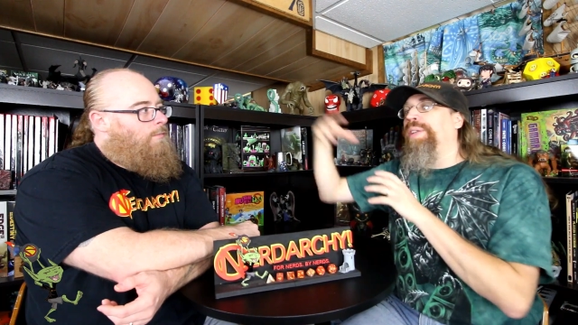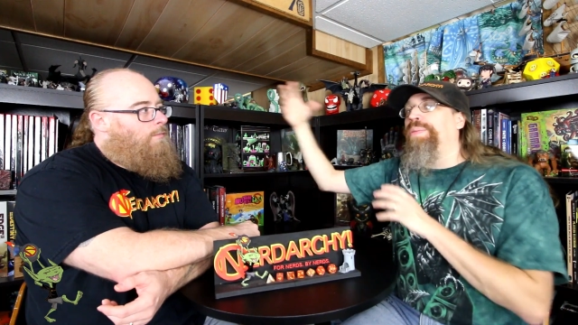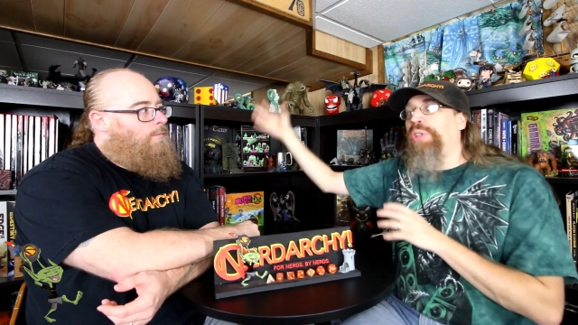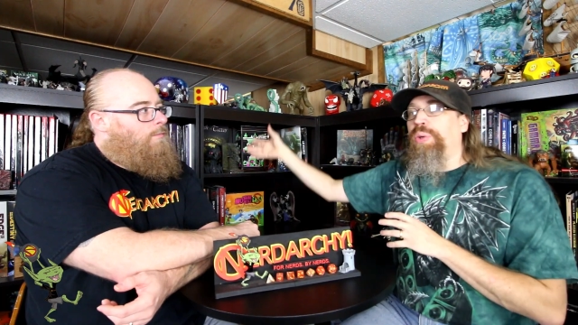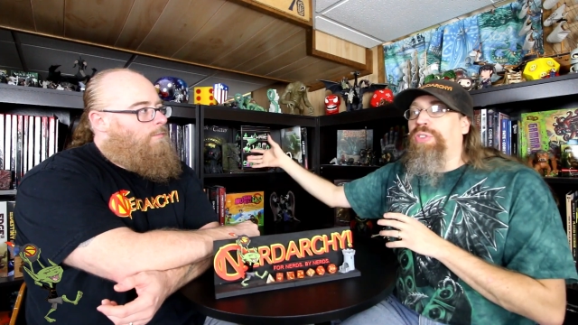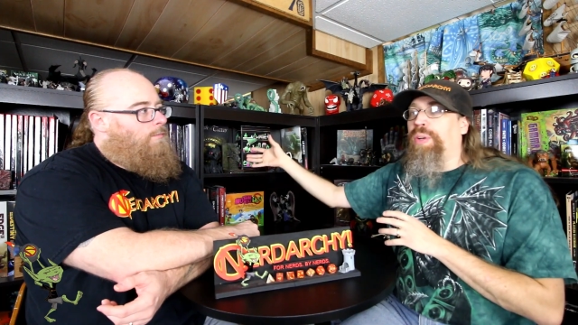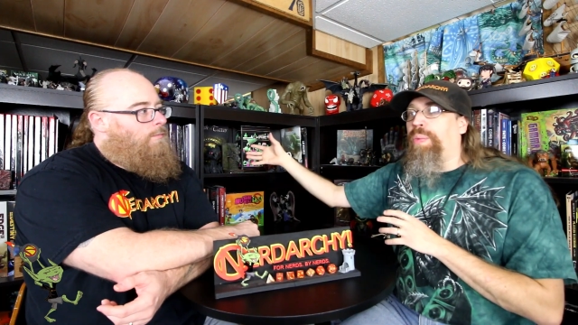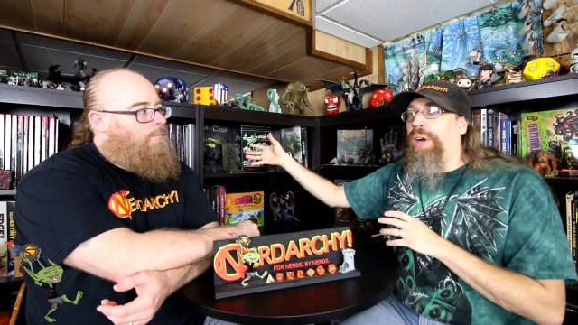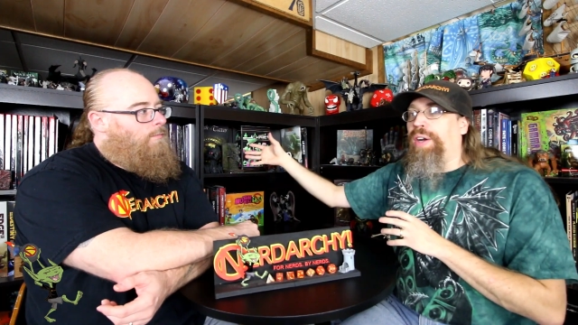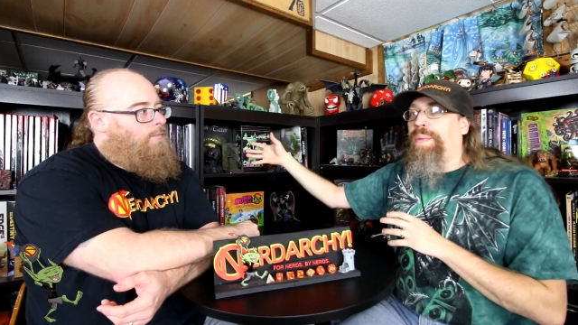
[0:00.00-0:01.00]
Speaker 1: them to
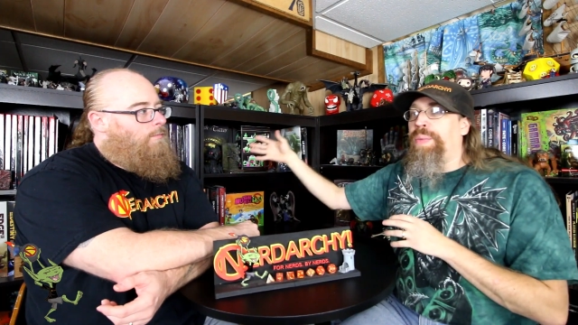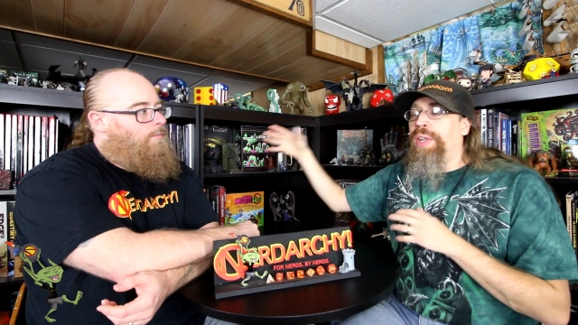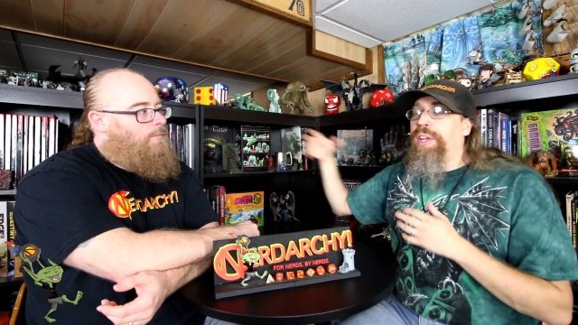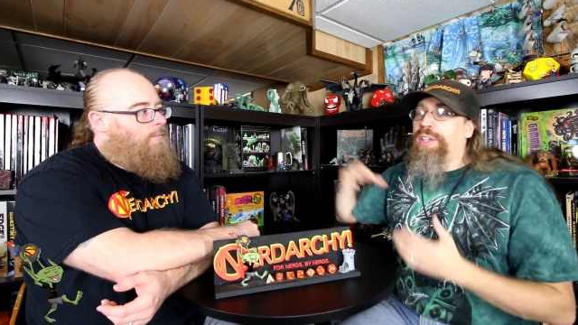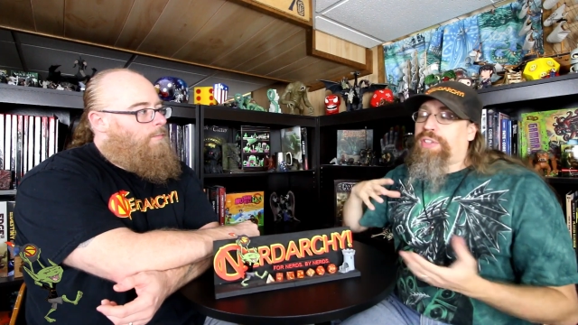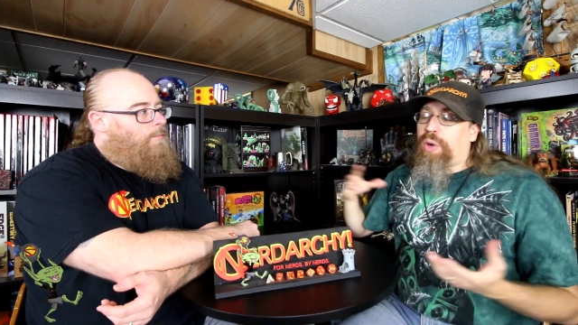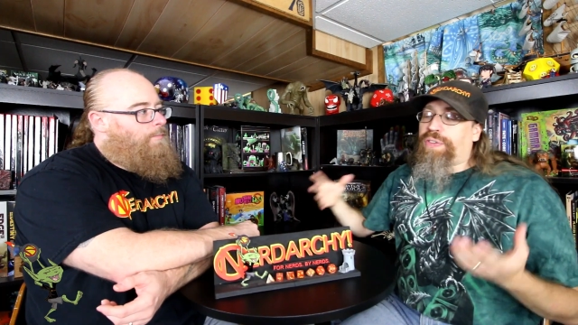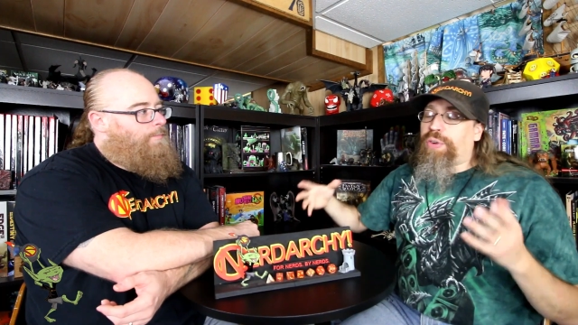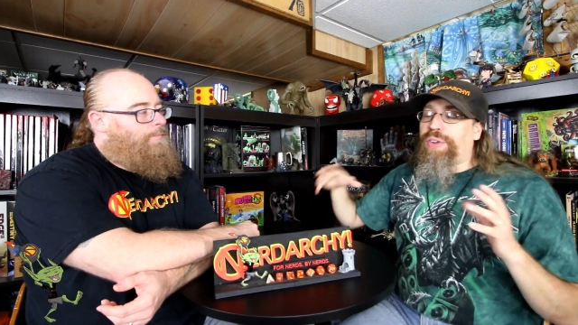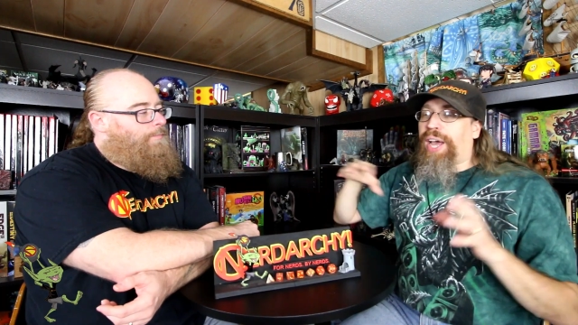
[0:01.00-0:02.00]
somewhere. So
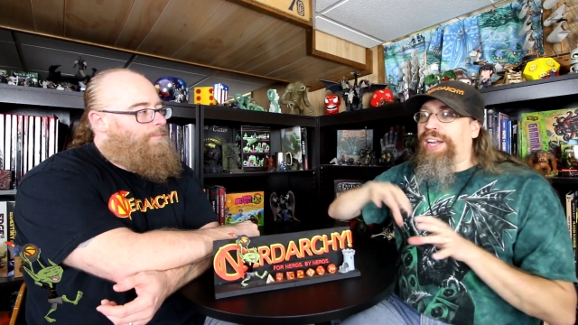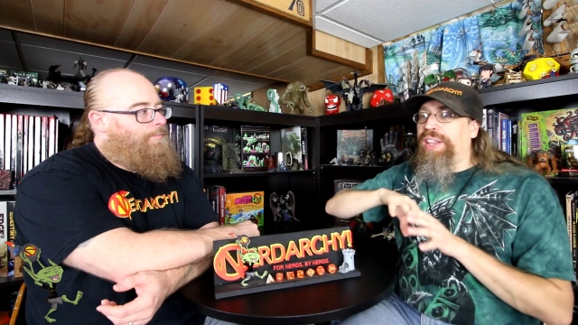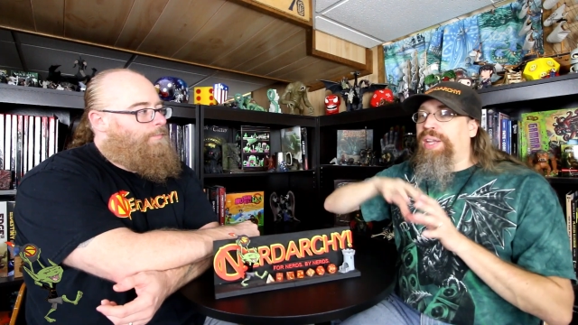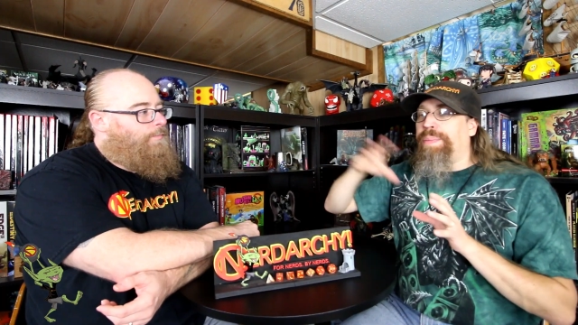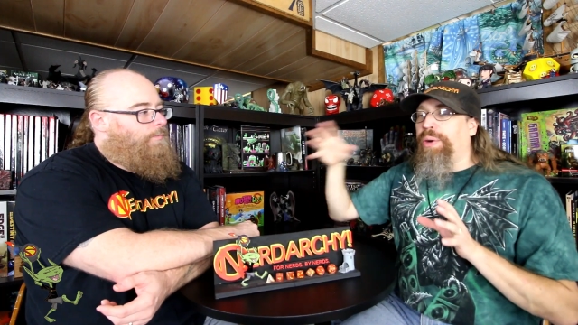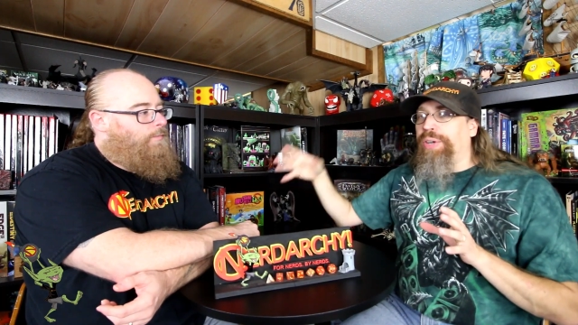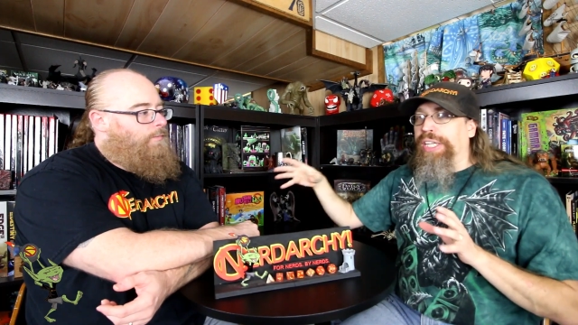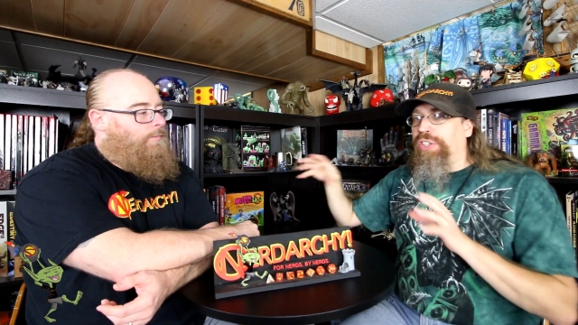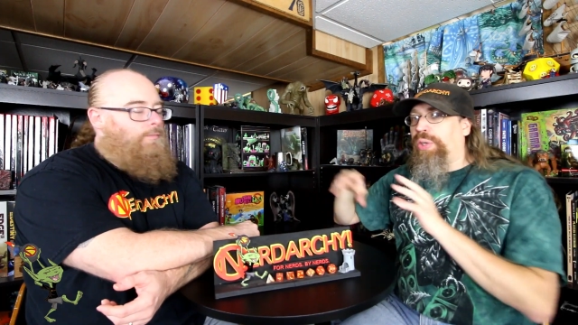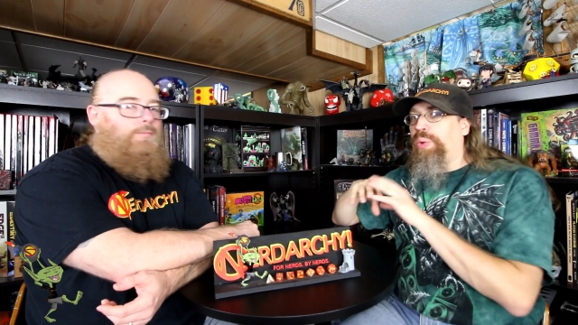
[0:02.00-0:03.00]
if you've got the
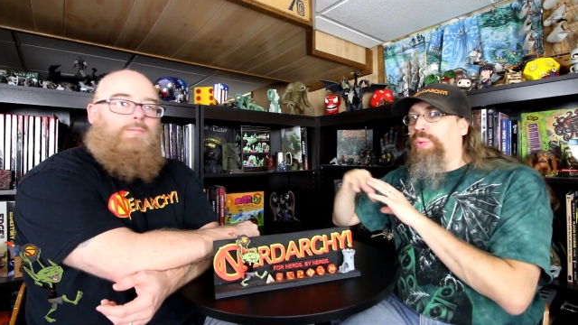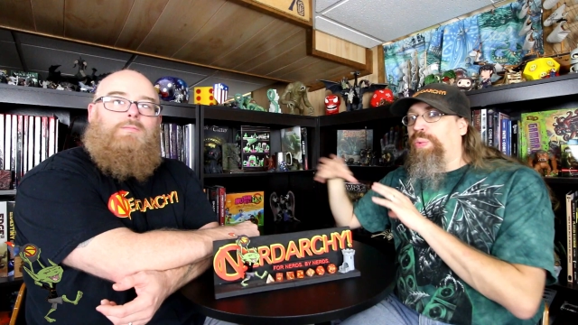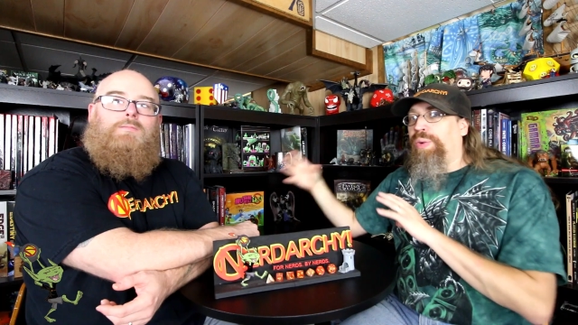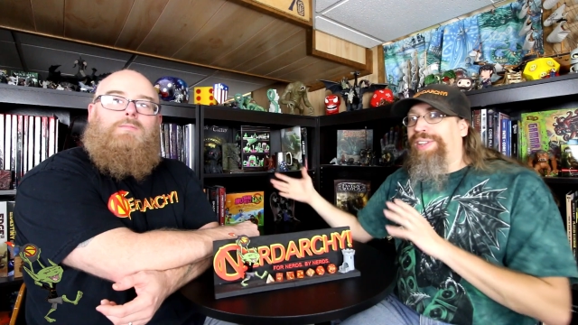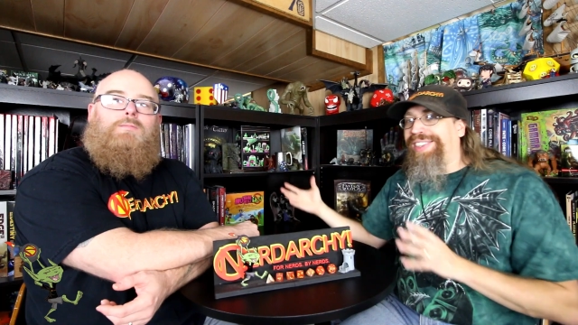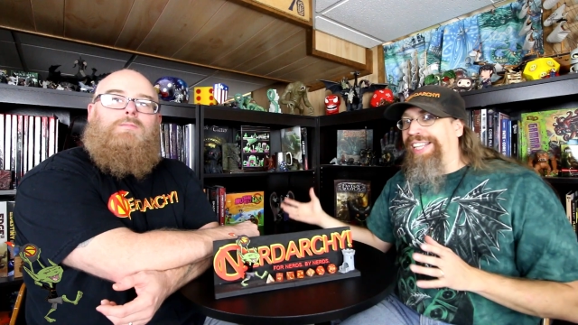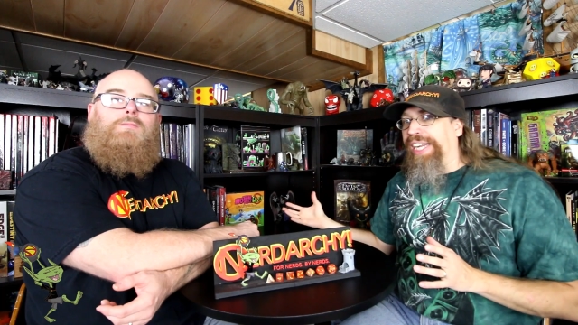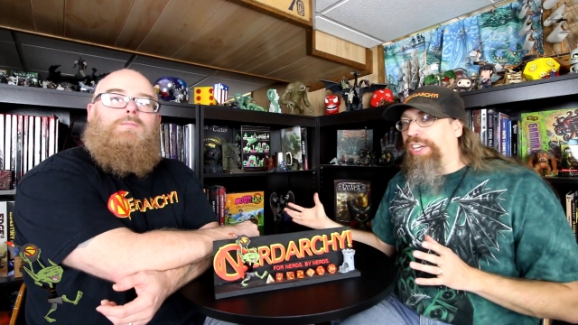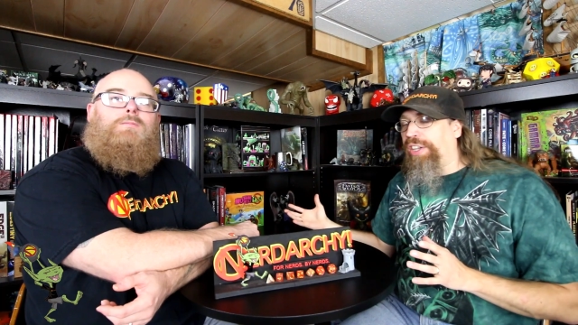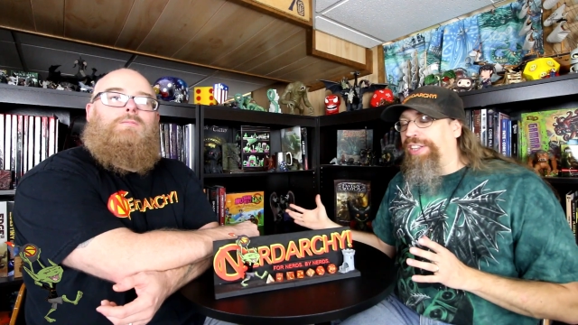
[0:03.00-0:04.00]
ability to
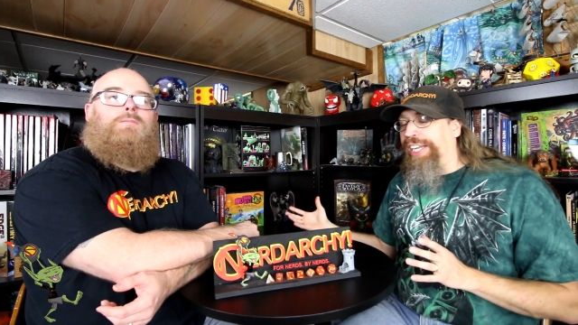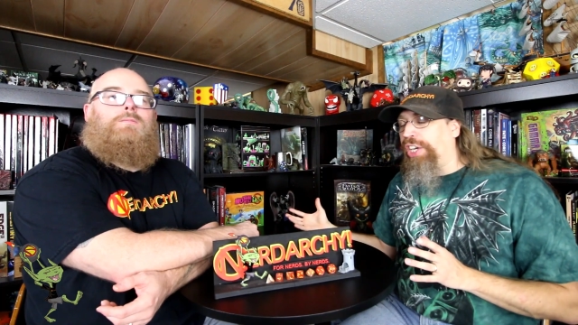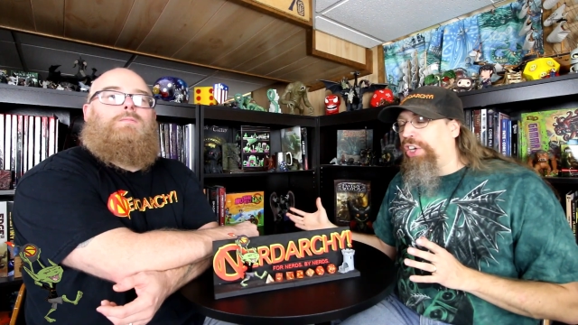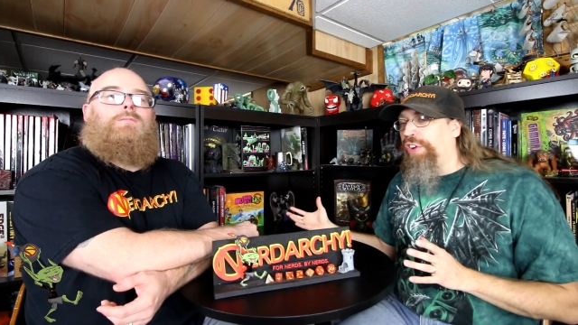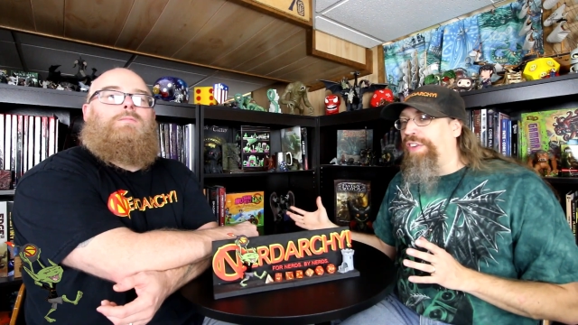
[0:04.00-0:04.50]
link link your